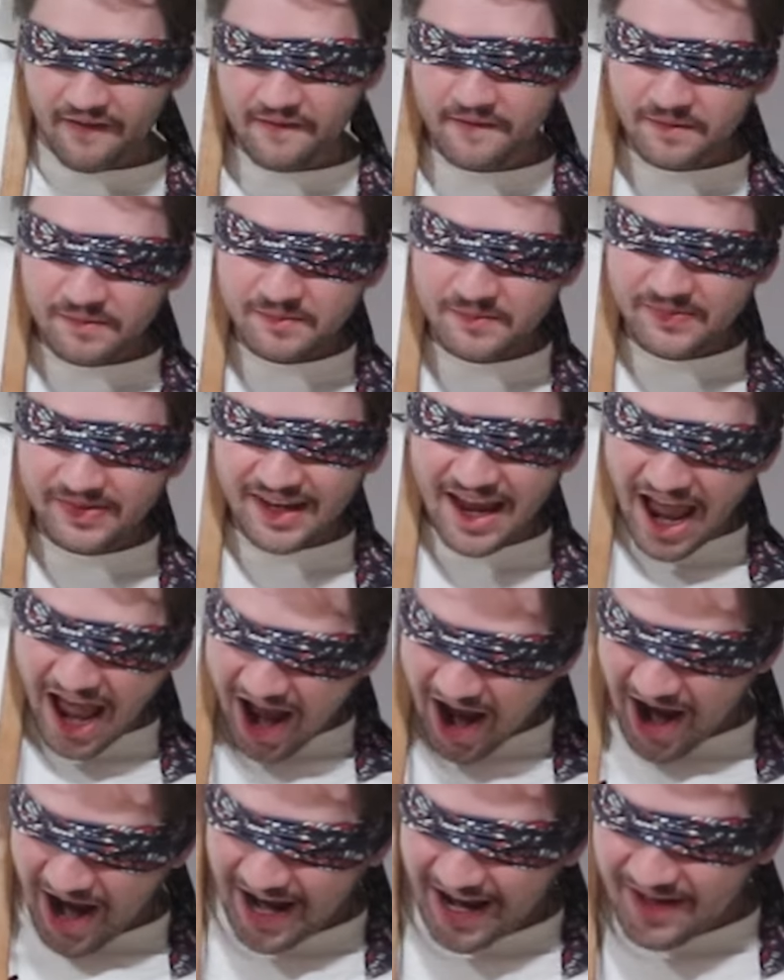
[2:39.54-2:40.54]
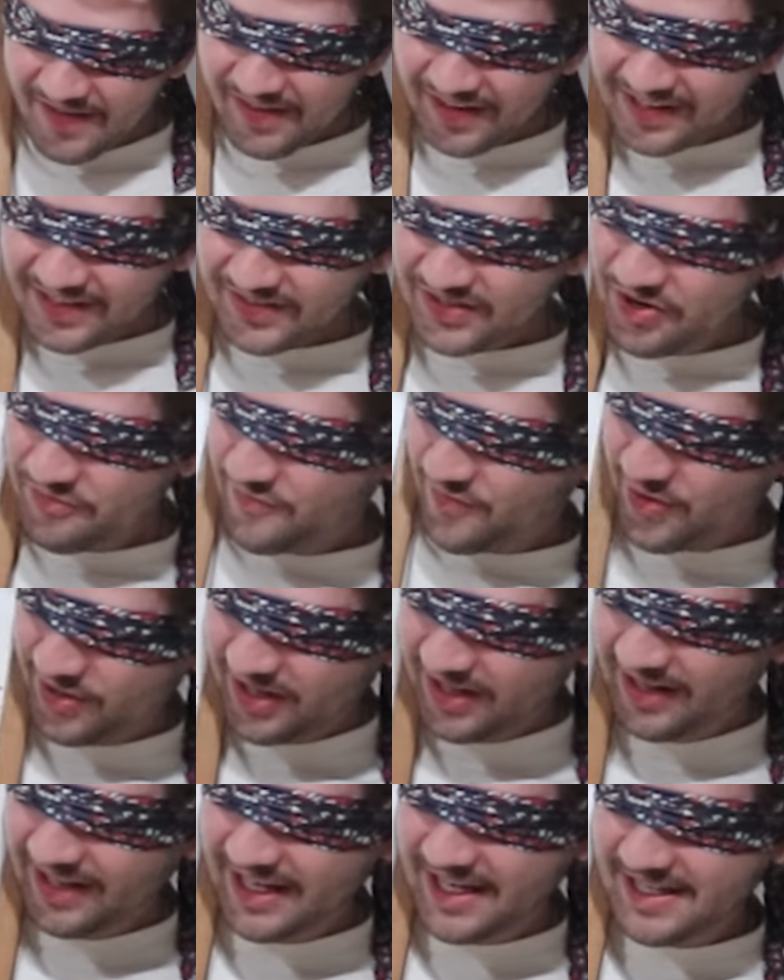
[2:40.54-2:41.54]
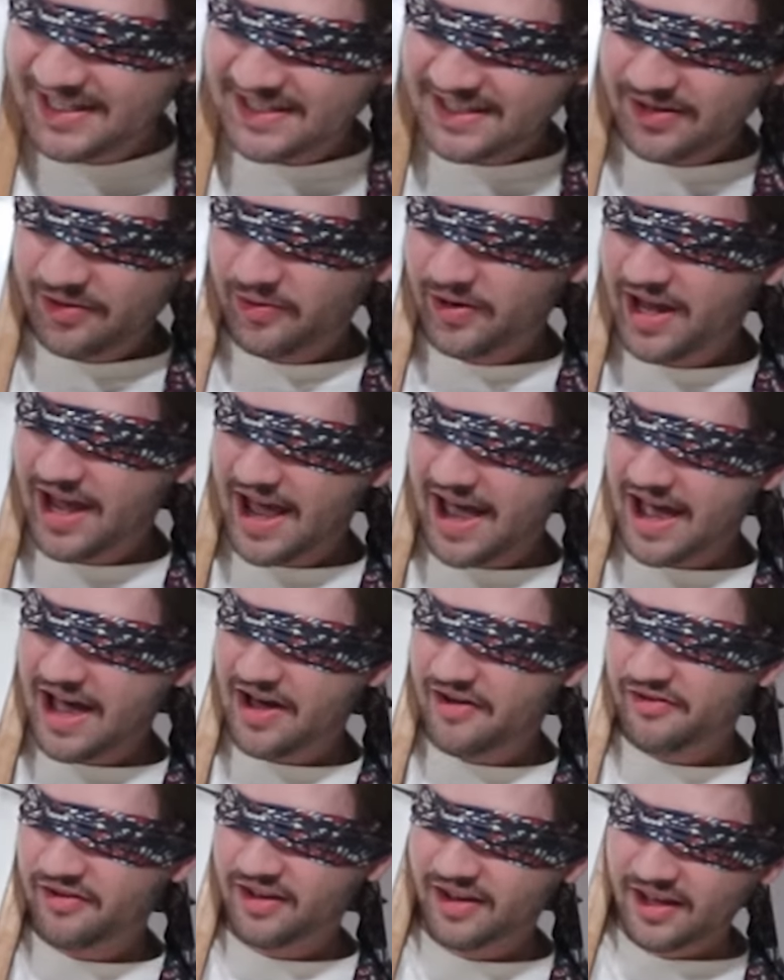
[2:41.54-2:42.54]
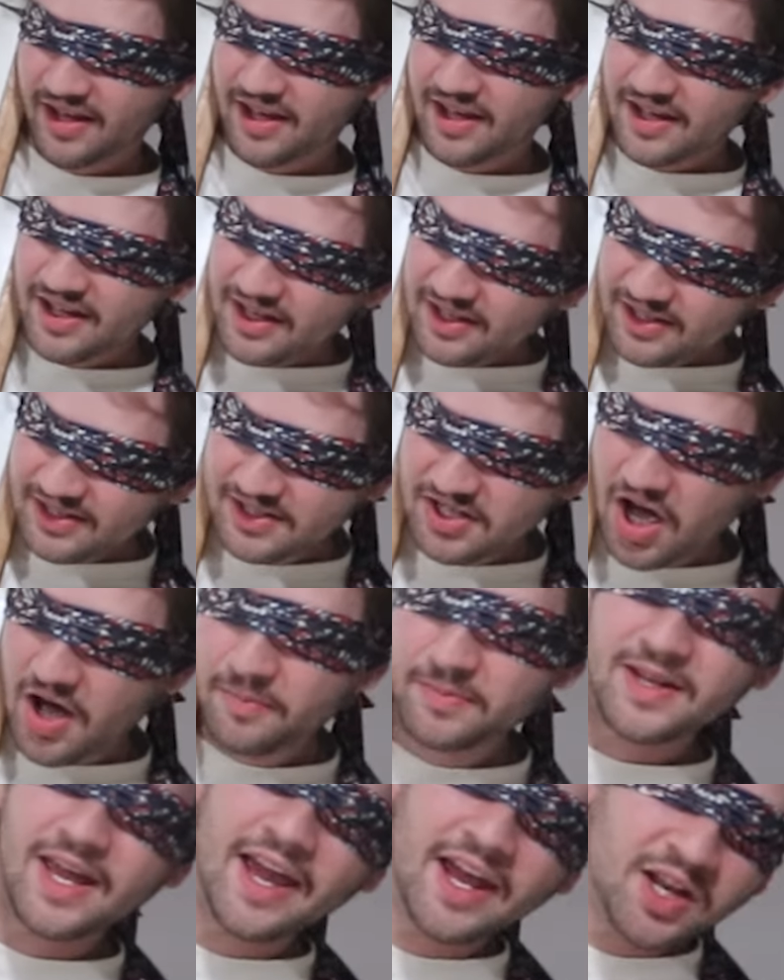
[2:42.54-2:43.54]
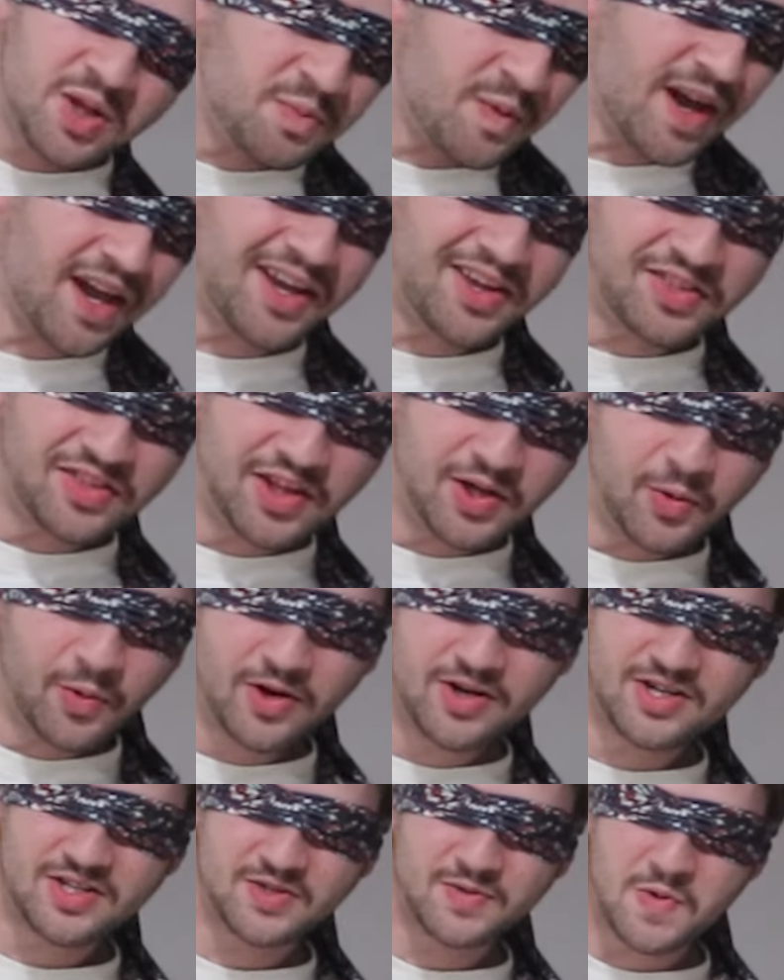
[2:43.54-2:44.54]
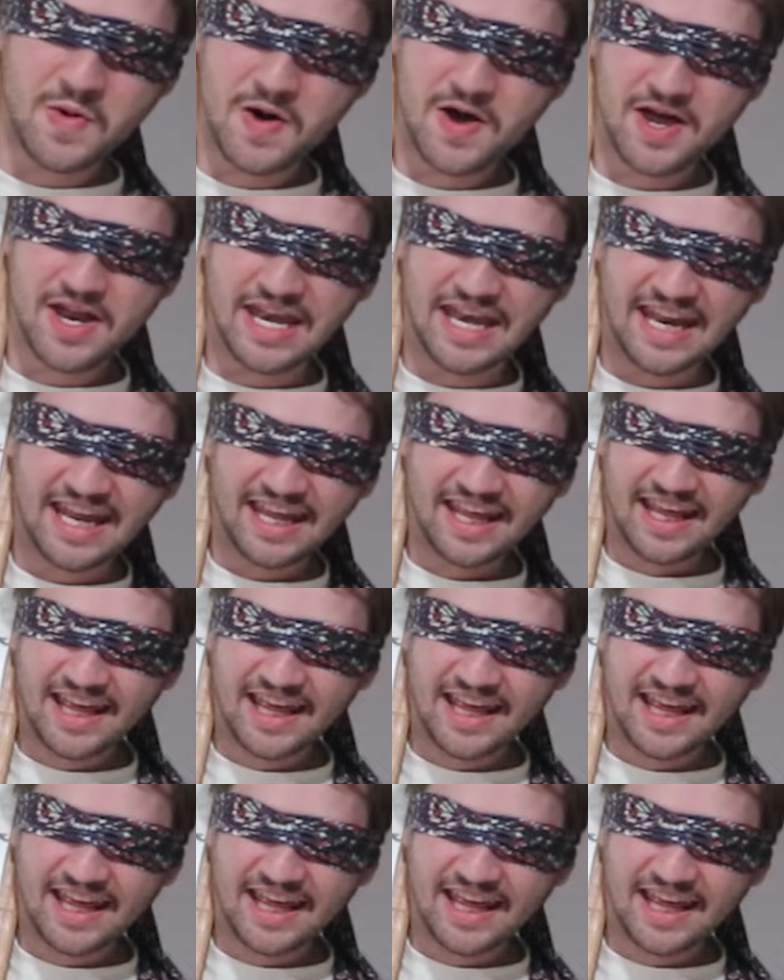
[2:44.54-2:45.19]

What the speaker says: All right. So for the list, we have dubbed anime, the worst one.